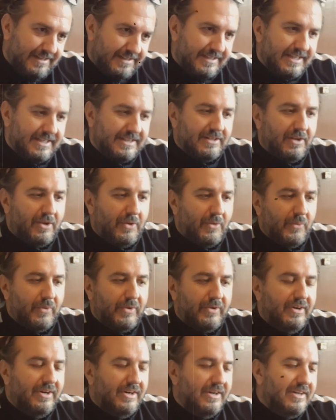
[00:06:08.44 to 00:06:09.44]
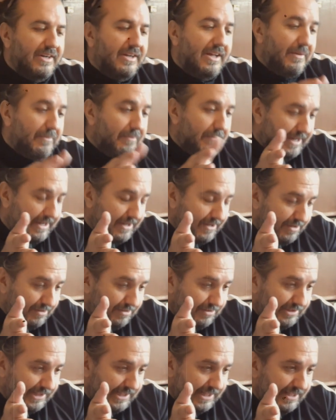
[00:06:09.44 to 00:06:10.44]
get lower,
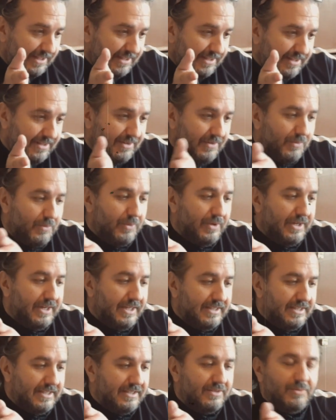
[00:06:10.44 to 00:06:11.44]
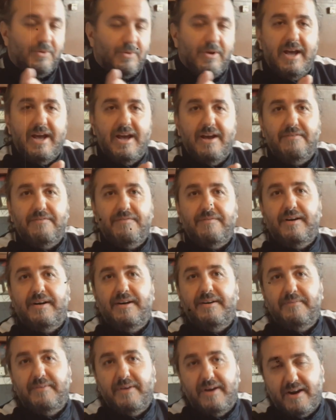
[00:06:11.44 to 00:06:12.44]
because we needed to have
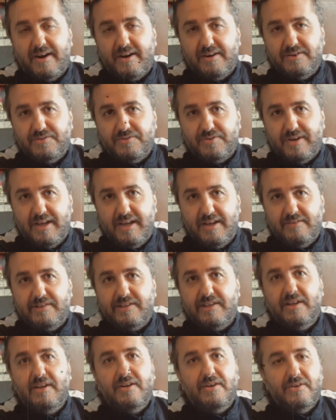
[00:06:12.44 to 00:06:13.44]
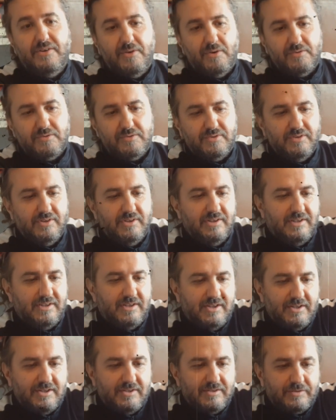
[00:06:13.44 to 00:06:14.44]
hard drives not
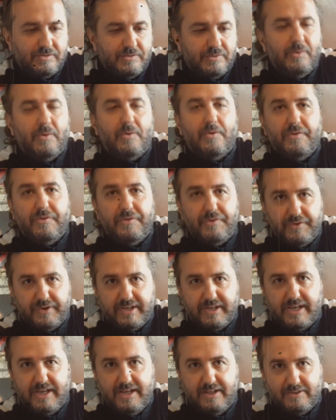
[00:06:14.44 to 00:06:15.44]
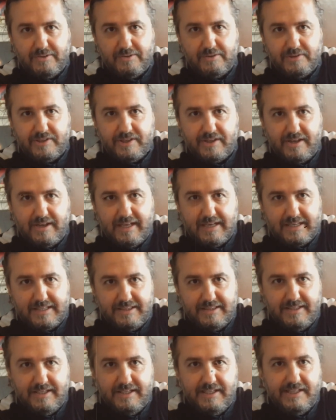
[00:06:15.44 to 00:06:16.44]
2 or 3 kilos like
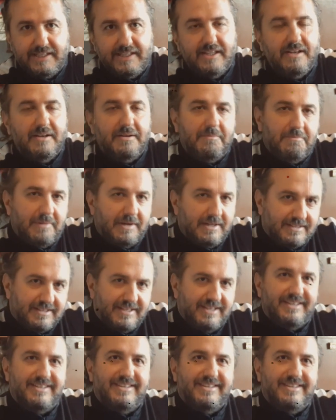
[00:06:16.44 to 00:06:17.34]
this, but